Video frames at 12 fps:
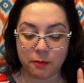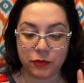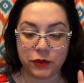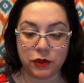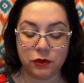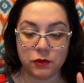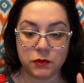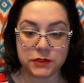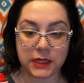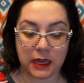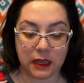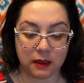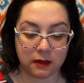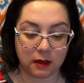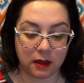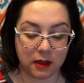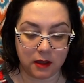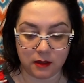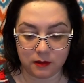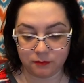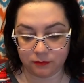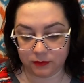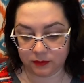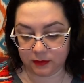you take
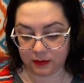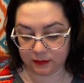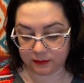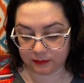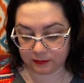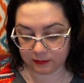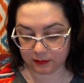this